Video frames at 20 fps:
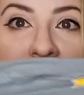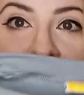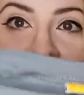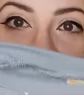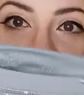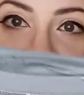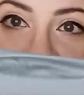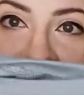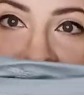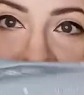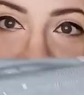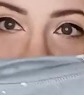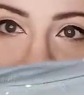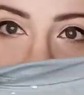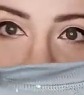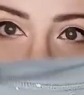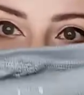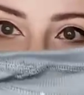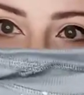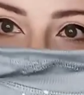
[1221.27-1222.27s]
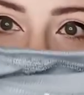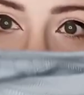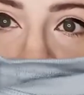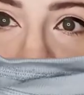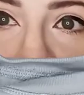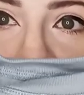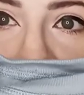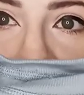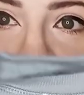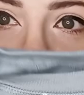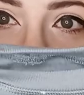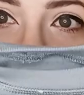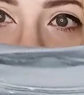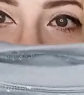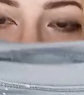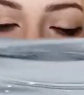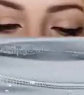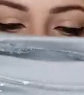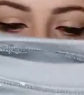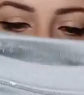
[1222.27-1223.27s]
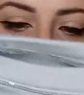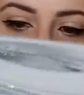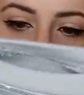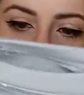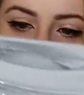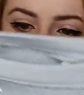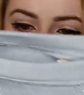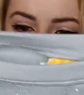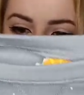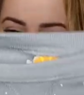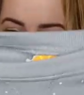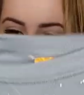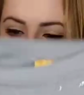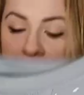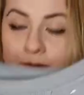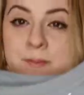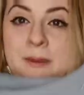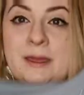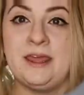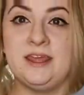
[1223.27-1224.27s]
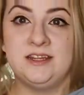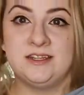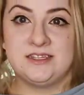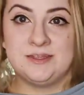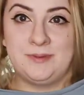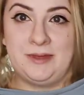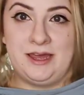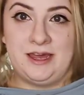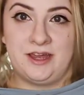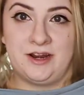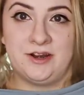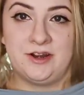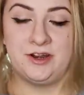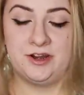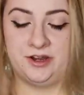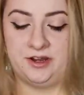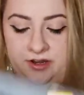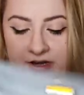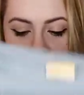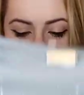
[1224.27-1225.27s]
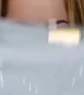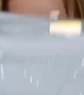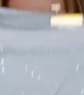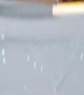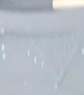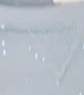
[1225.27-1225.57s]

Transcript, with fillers: and it's just a little paint splatter